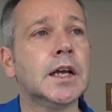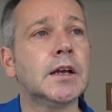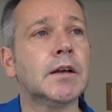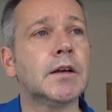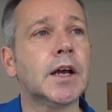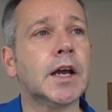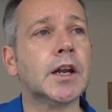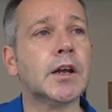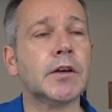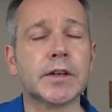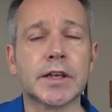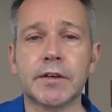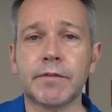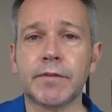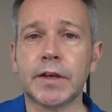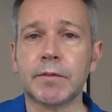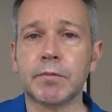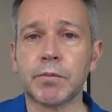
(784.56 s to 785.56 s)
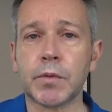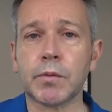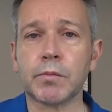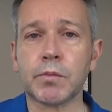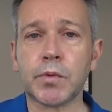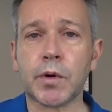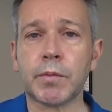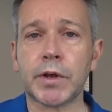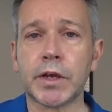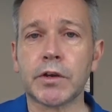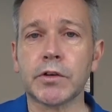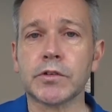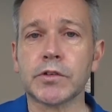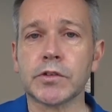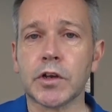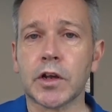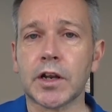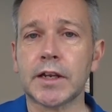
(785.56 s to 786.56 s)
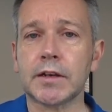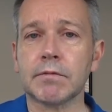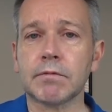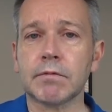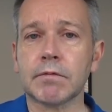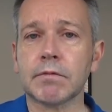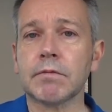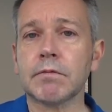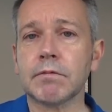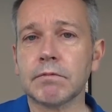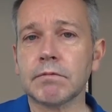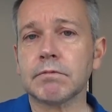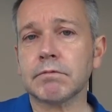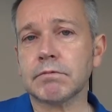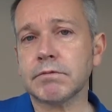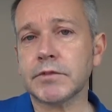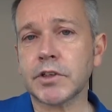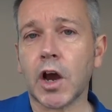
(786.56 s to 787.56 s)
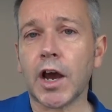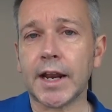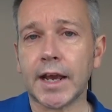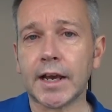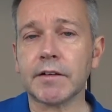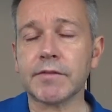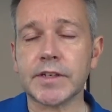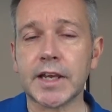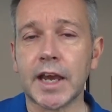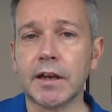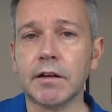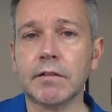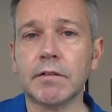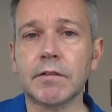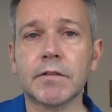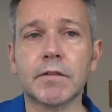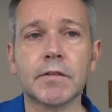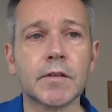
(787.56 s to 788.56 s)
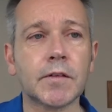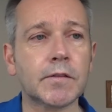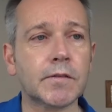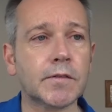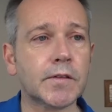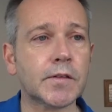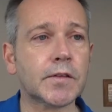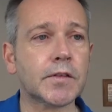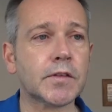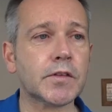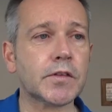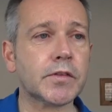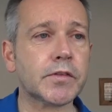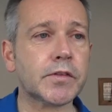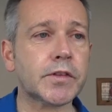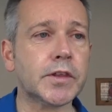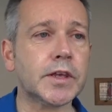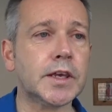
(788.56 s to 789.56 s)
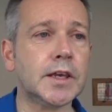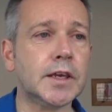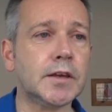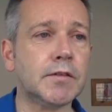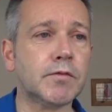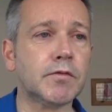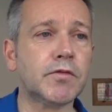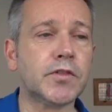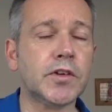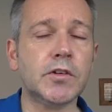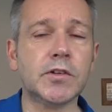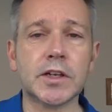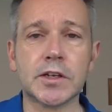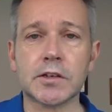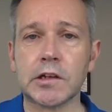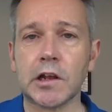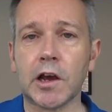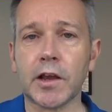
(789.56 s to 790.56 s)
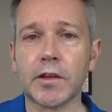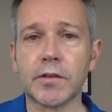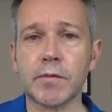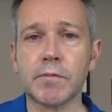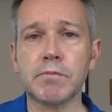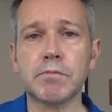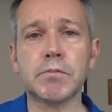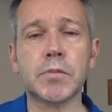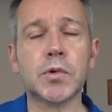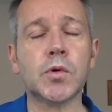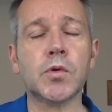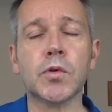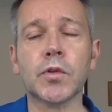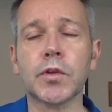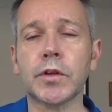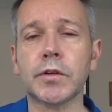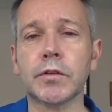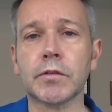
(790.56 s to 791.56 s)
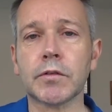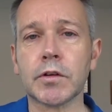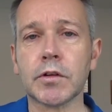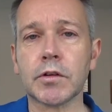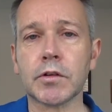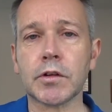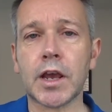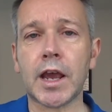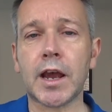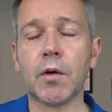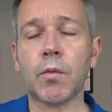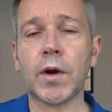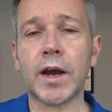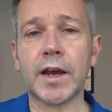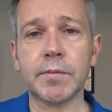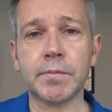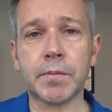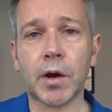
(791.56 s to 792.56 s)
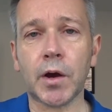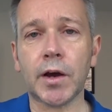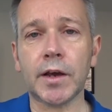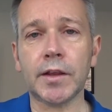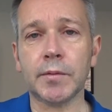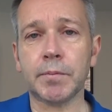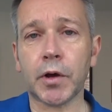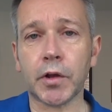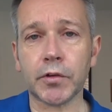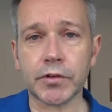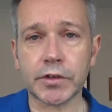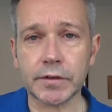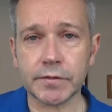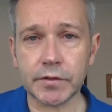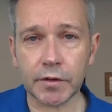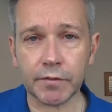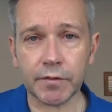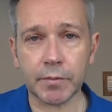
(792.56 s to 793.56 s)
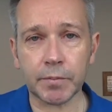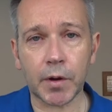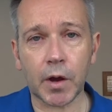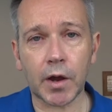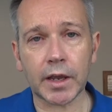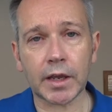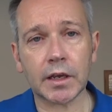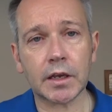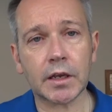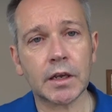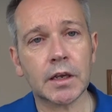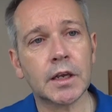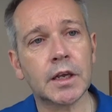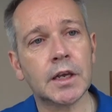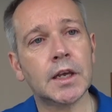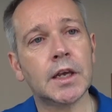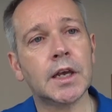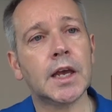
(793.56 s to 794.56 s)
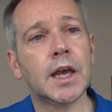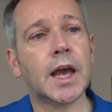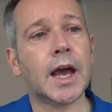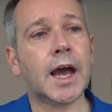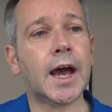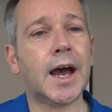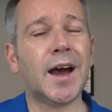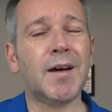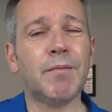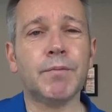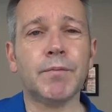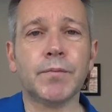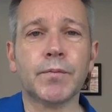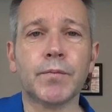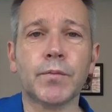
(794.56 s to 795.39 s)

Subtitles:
And I'd give it probably a good solid 9 out of 10. The few dislikes are more than outweighed by the positives of the bike. One